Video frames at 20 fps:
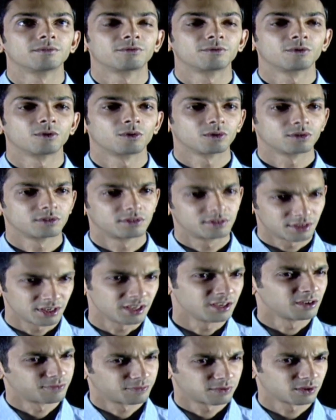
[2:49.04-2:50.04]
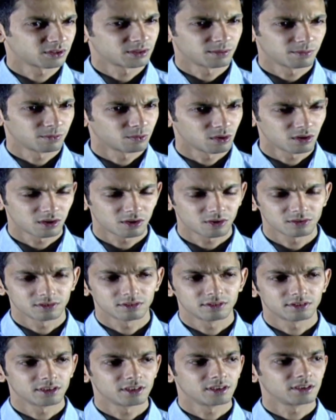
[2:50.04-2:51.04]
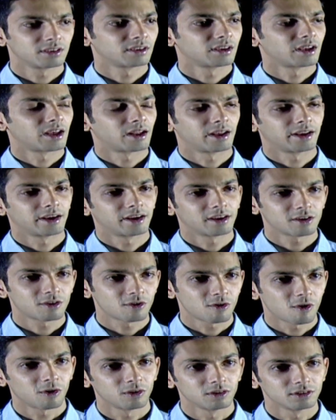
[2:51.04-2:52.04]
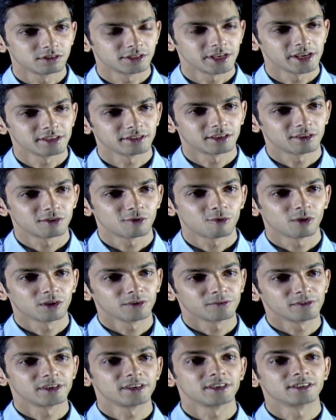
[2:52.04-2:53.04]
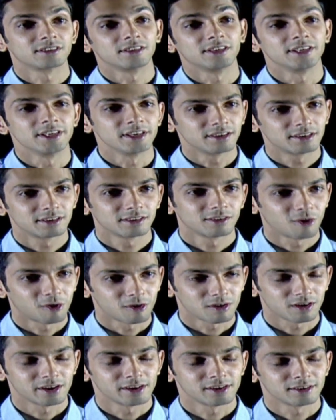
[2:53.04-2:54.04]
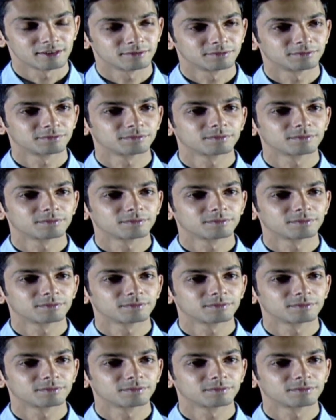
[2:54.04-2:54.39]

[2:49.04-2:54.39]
for some work on 3, and I get a call saying that Kolavery has leaked online.